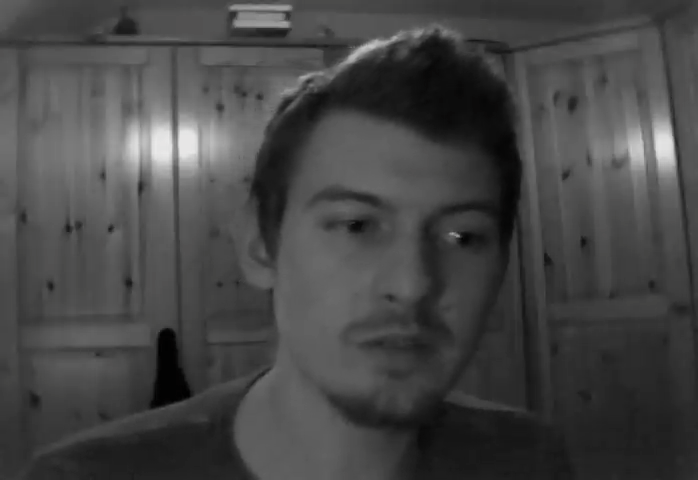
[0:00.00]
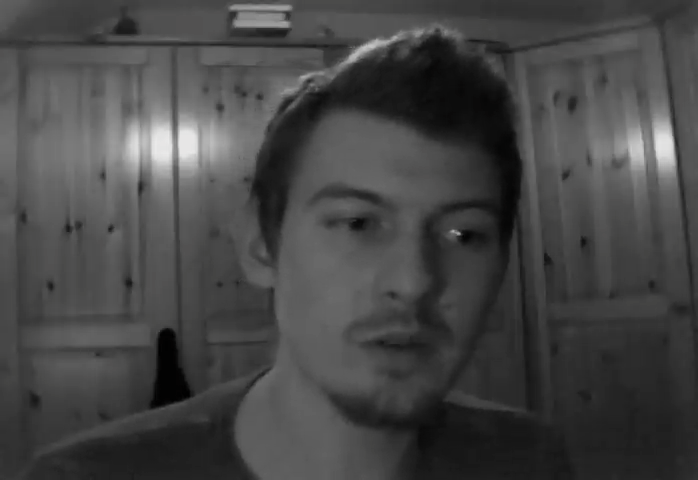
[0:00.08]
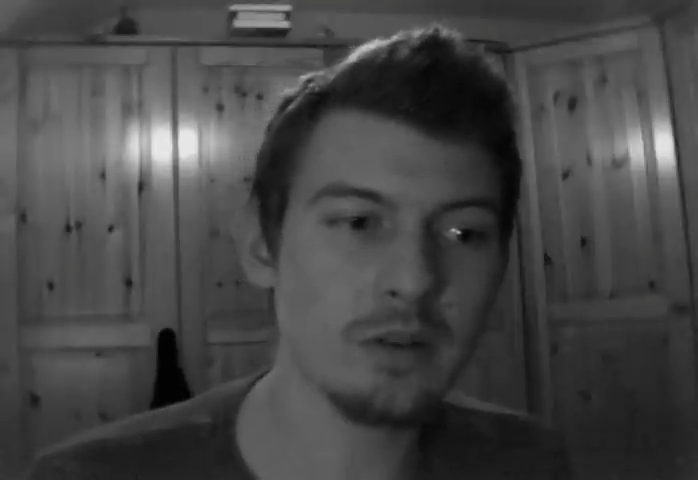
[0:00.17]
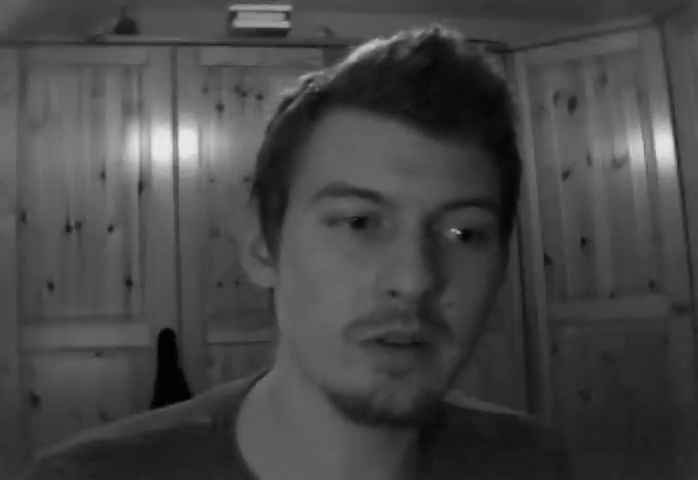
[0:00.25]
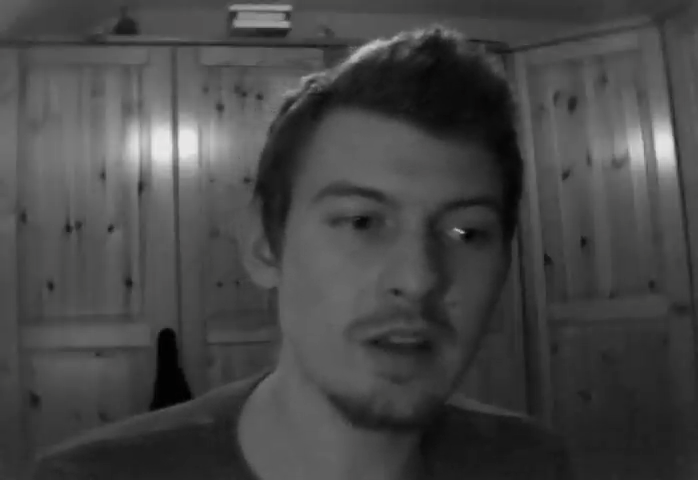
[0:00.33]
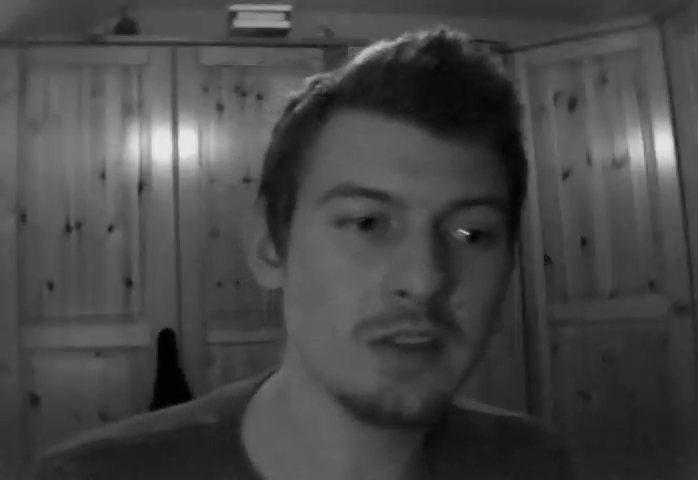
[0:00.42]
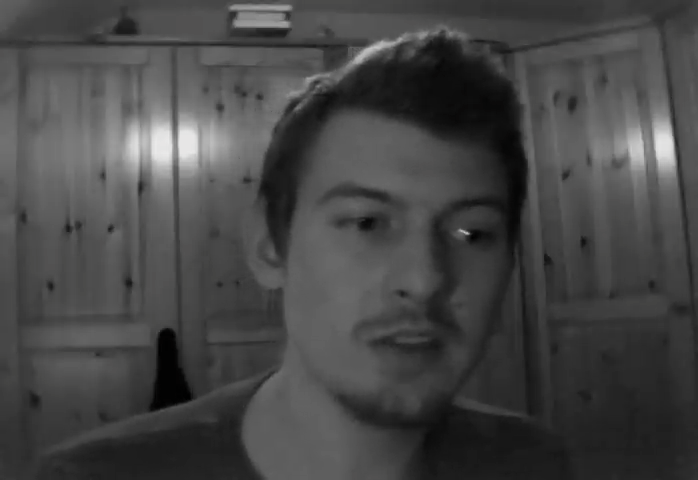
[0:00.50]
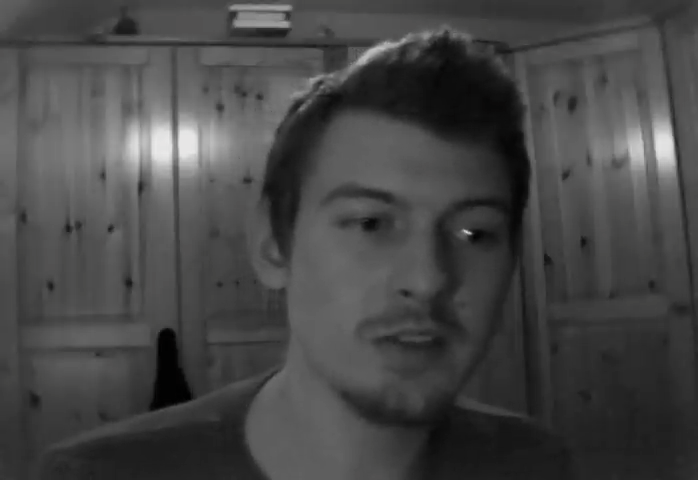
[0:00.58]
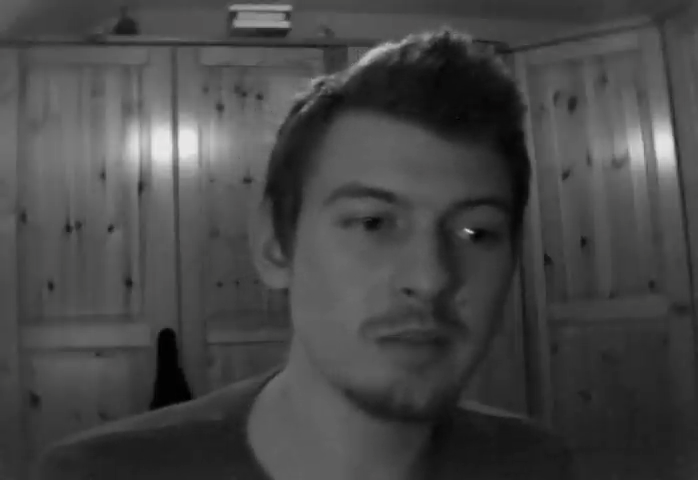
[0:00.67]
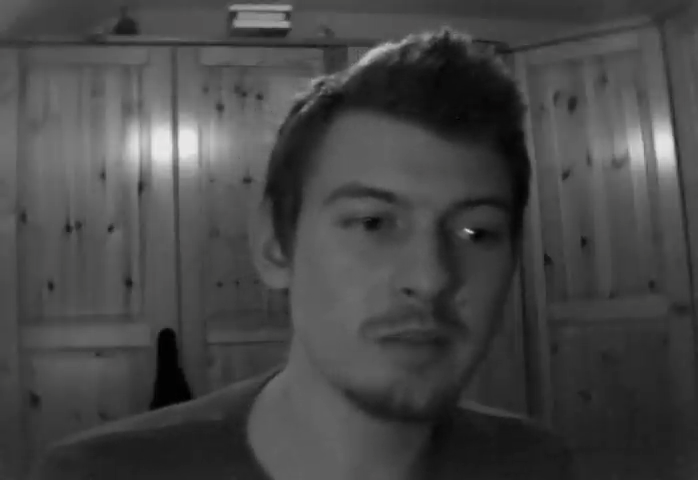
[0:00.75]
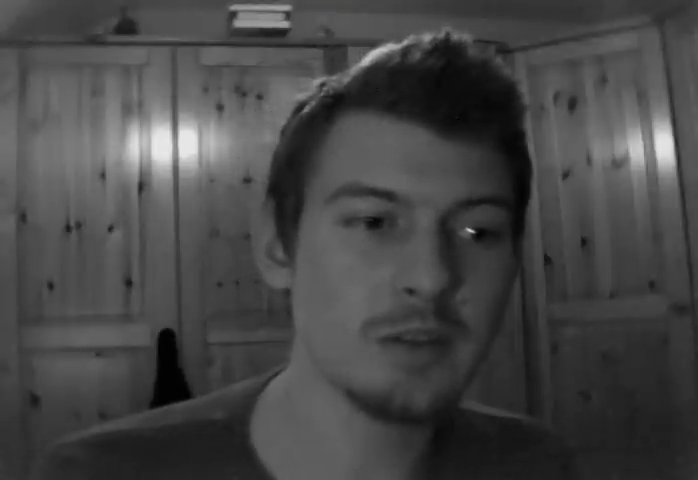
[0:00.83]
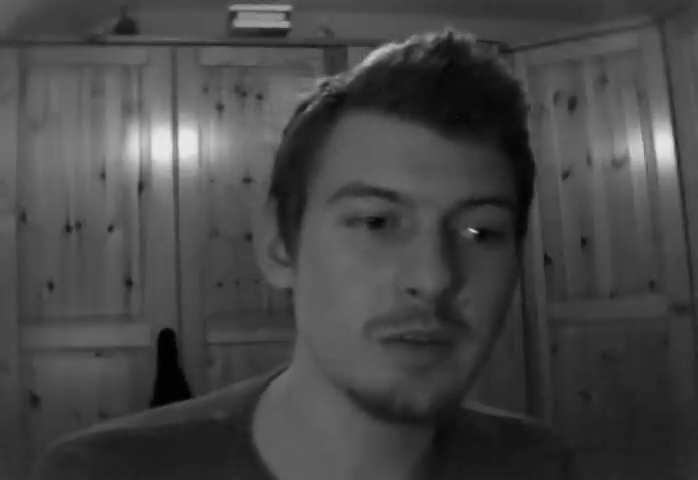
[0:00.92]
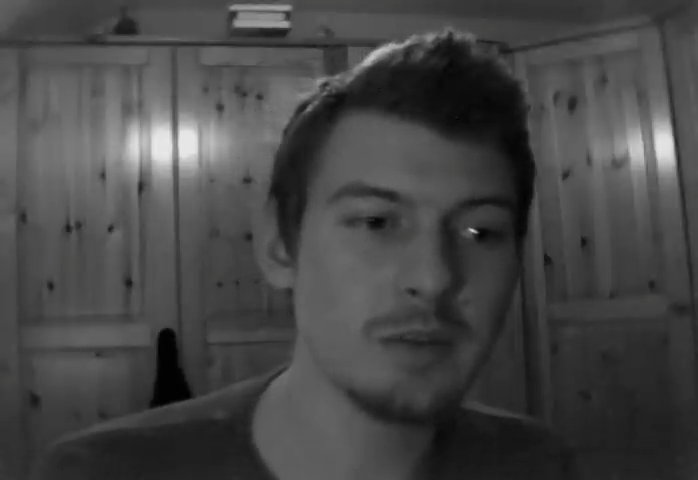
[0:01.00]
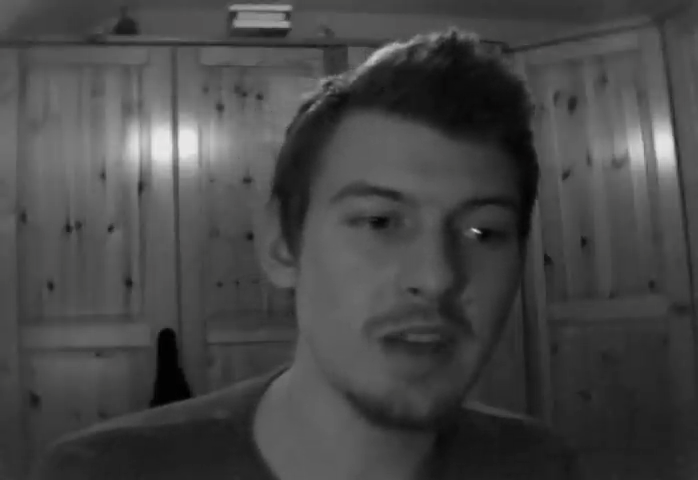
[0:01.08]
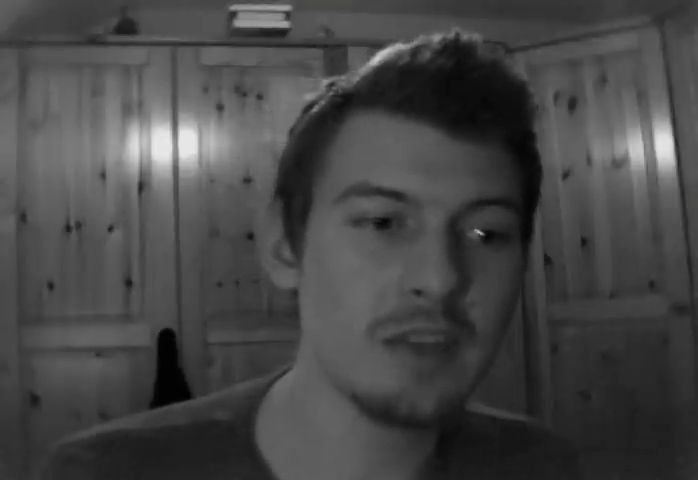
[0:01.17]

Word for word: correlation between